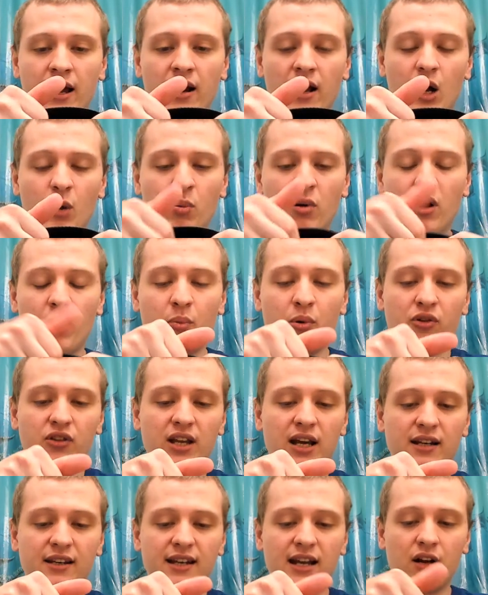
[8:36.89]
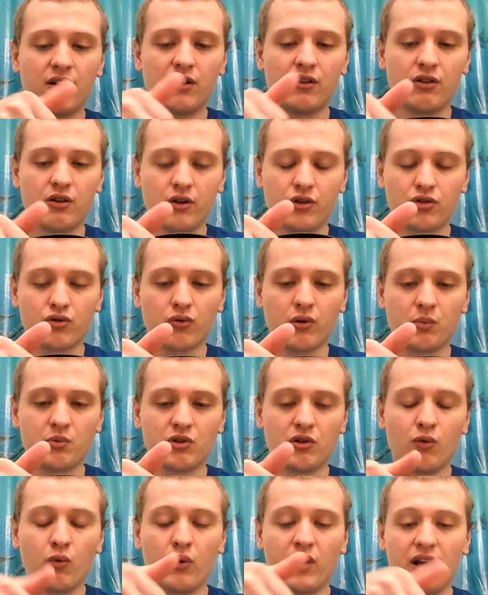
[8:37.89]
I'll probably put that down in the description of
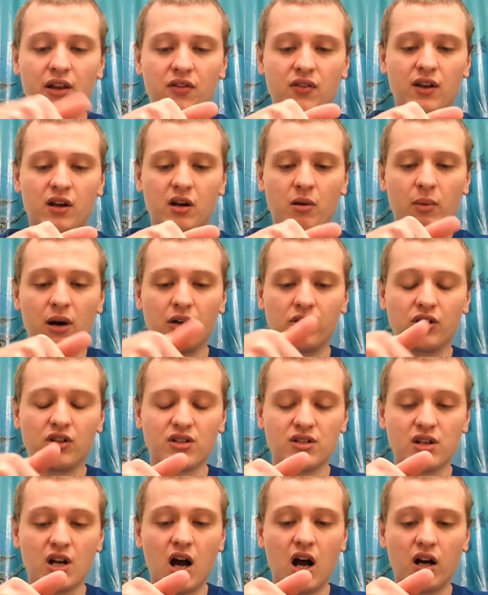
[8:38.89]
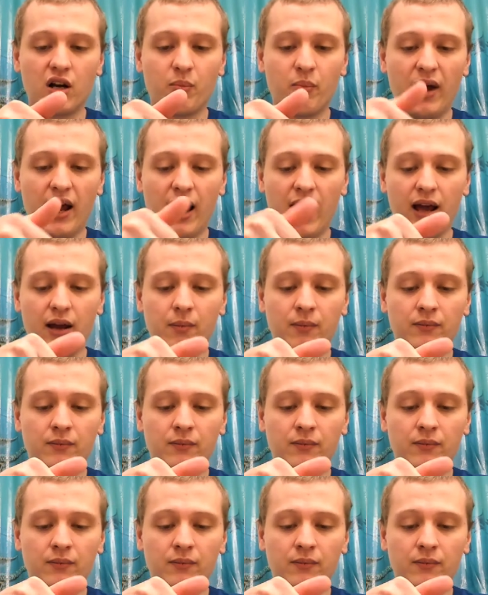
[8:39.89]
what I think about the stock pad.